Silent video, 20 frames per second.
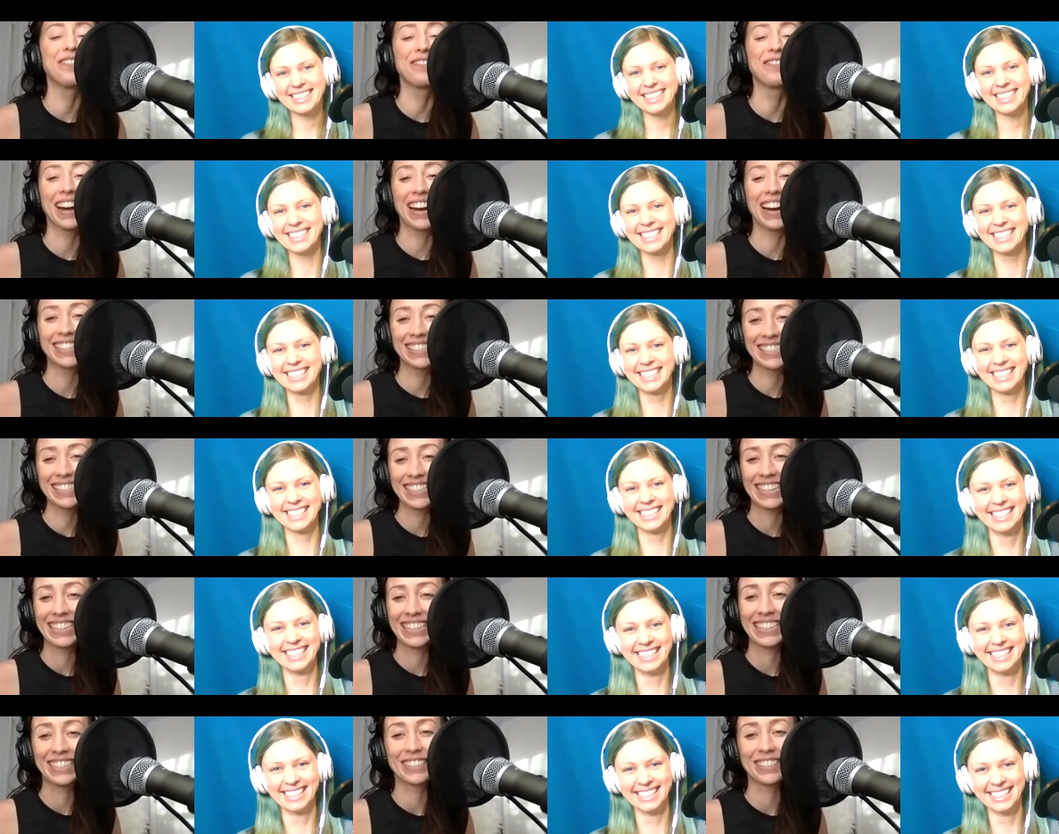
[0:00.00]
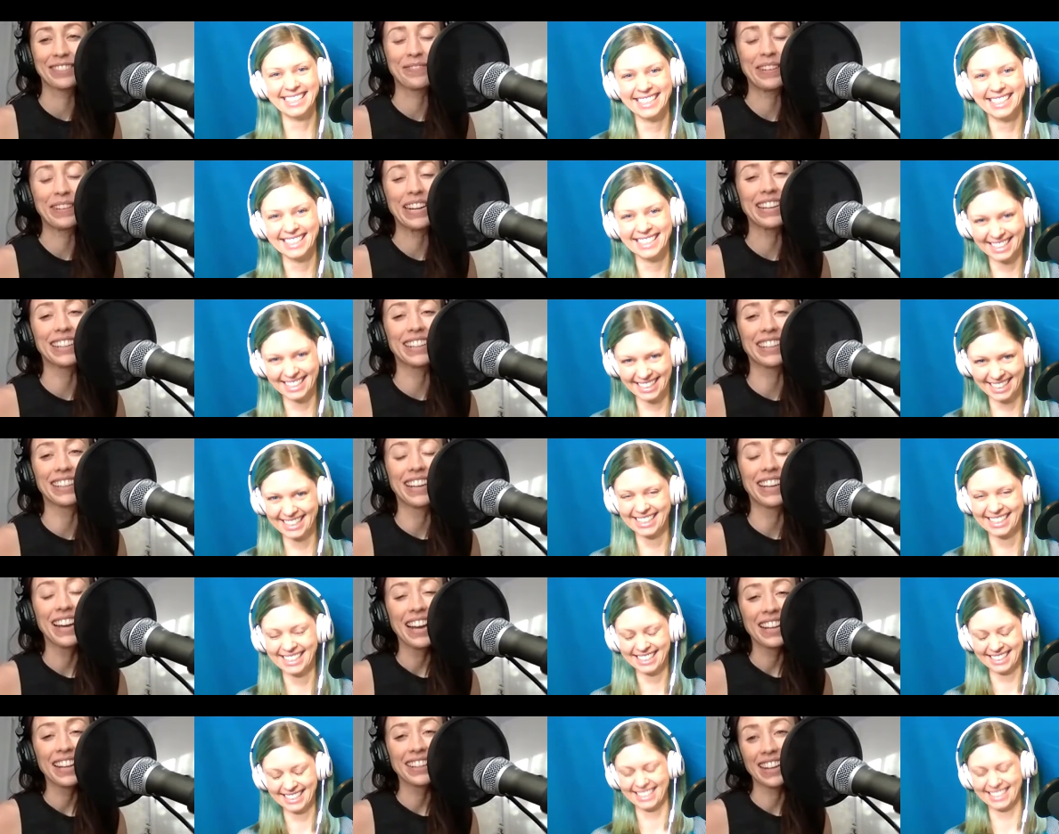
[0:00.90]
Speaker 1: fascinating to me that
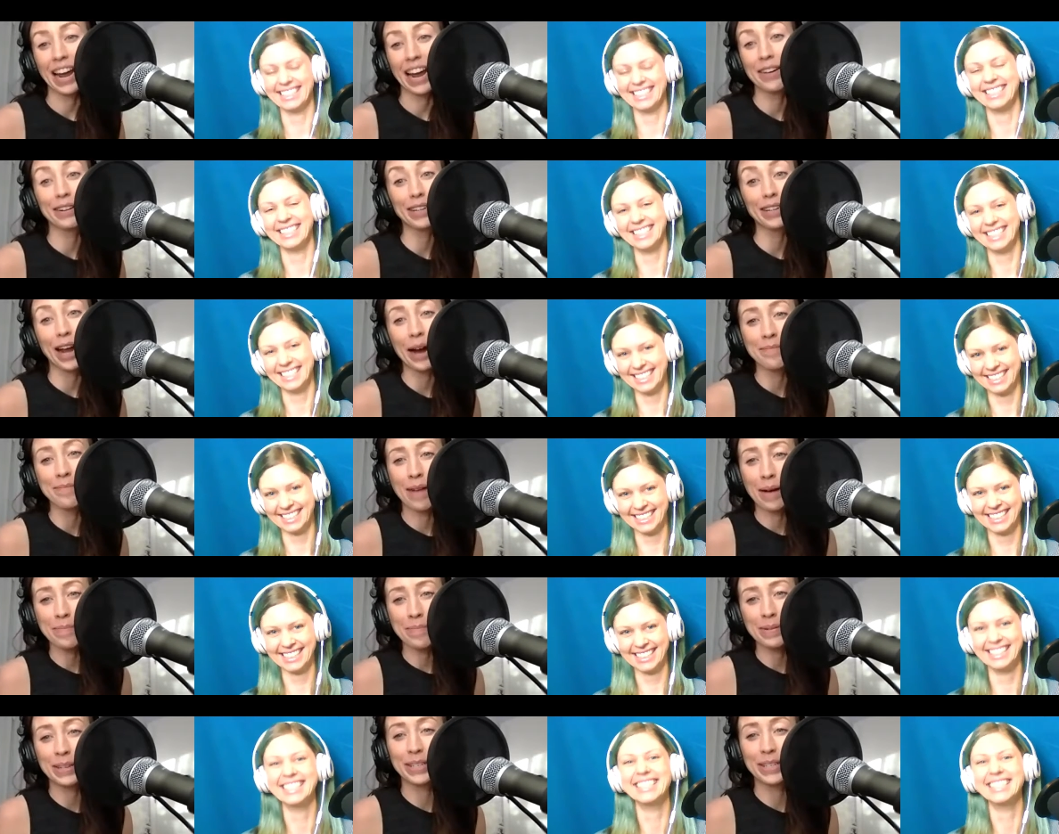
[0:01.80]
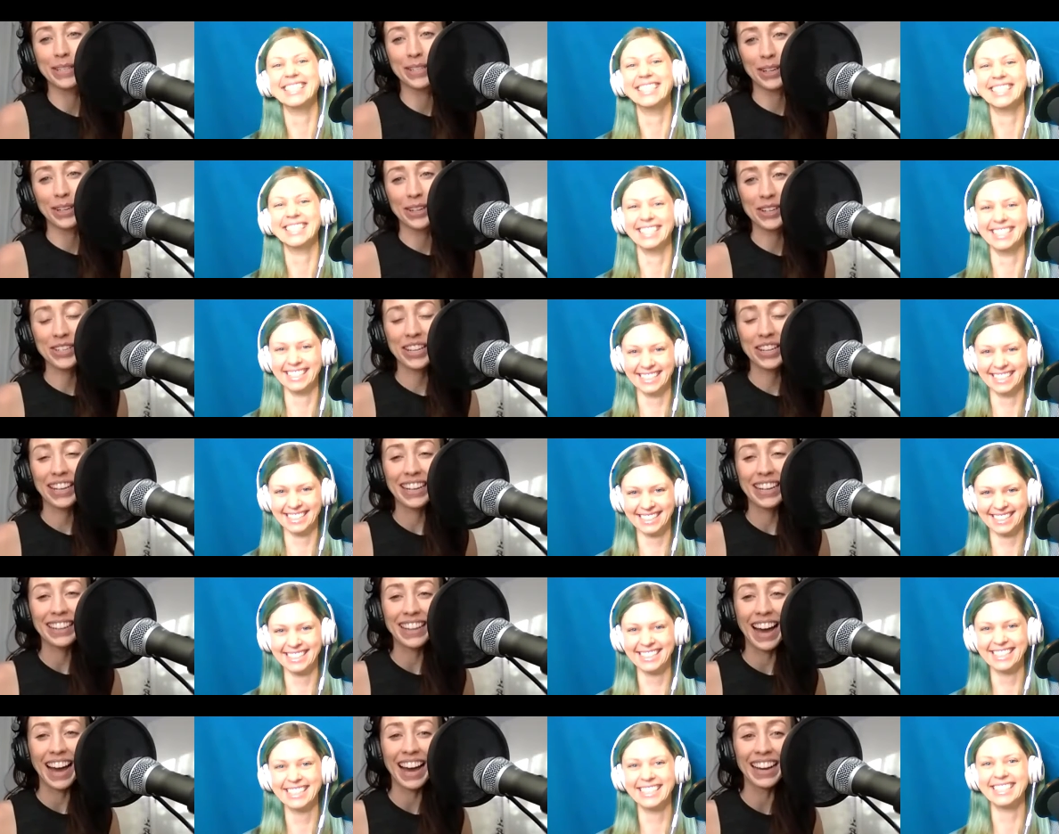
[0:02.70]
that I would come up in a search like
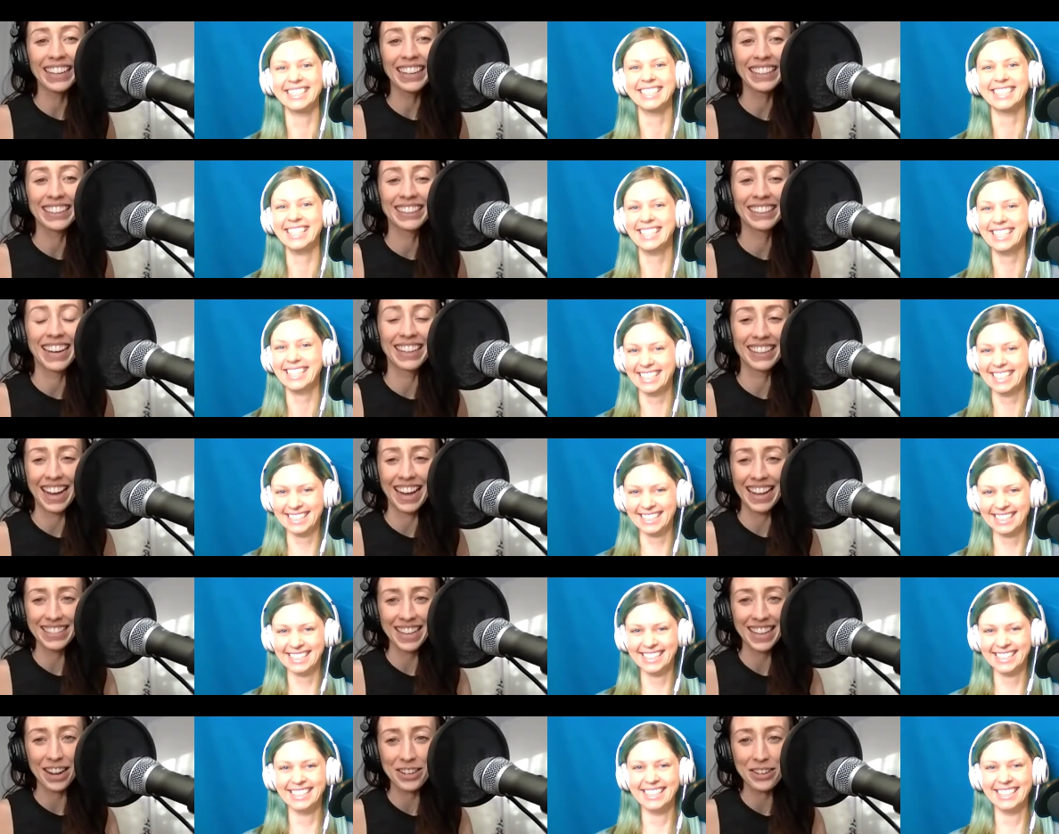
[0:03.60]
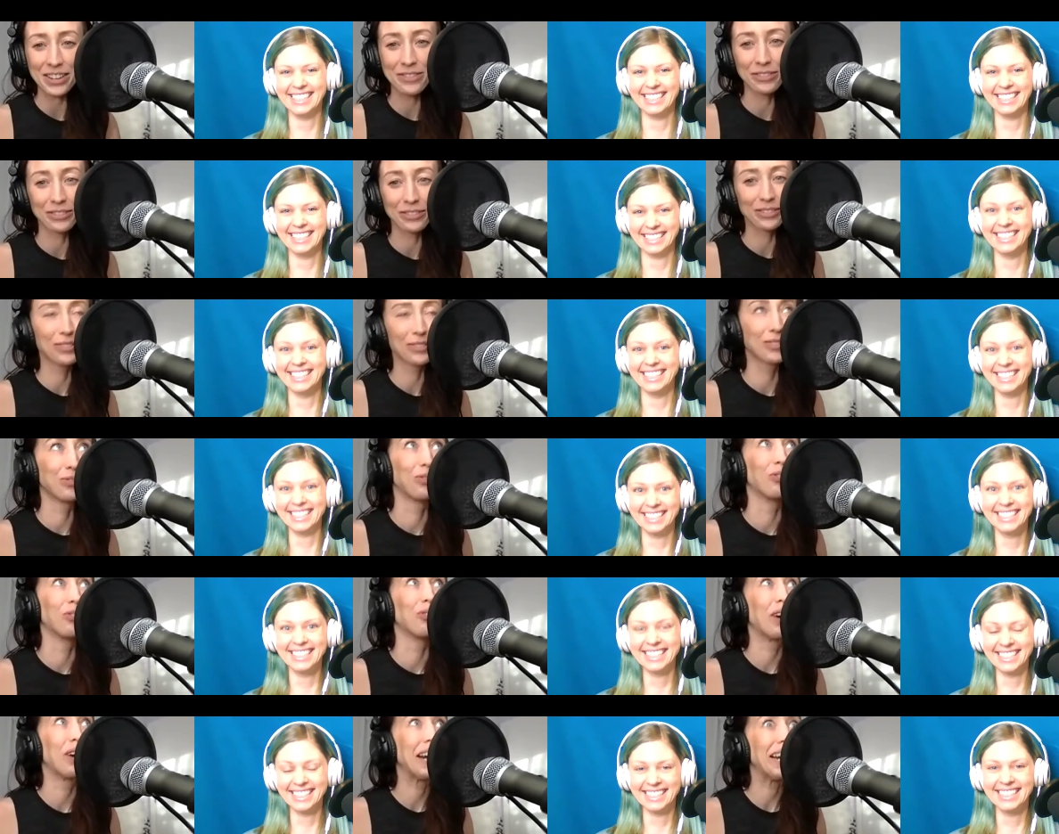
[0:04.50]
that and that that's how you
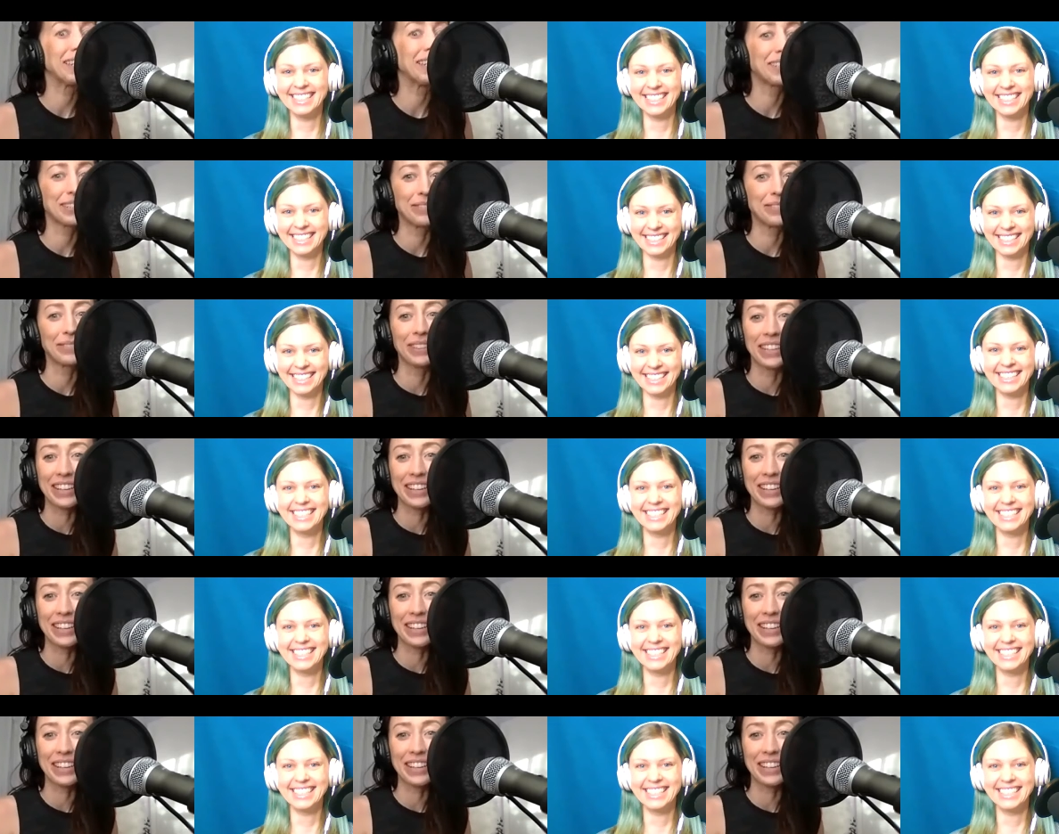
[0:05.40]
randomly